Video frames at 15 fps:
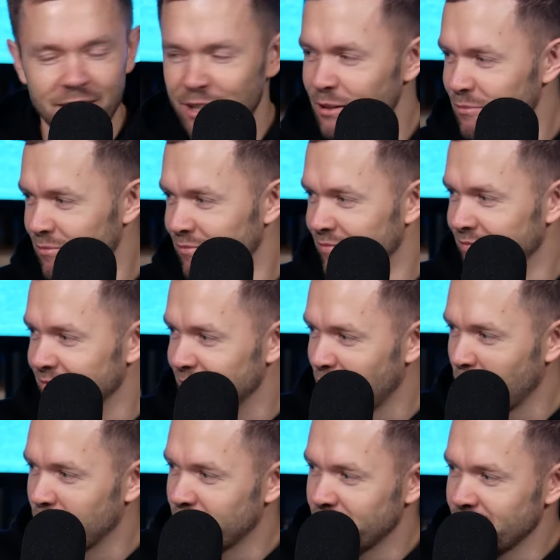him
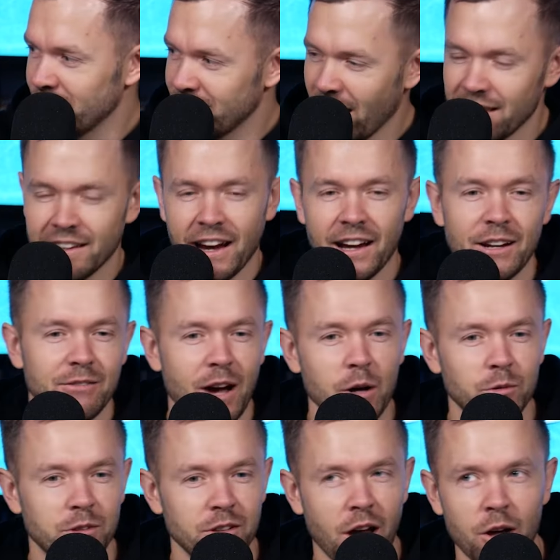with that kind of
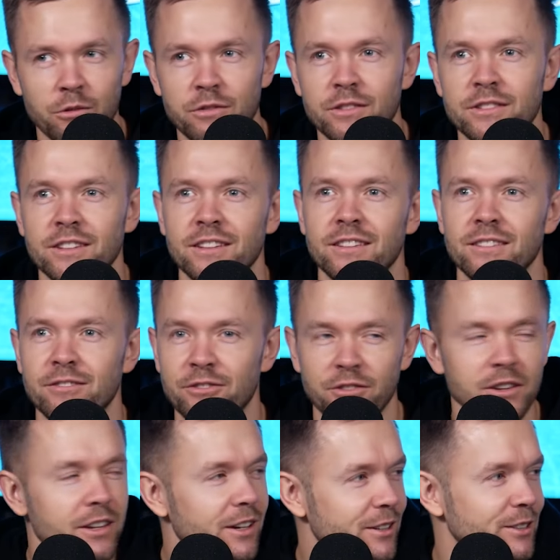outfit in
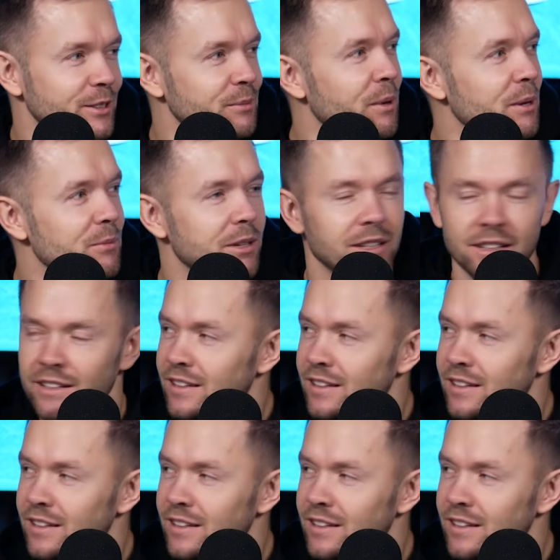3 years, maybe.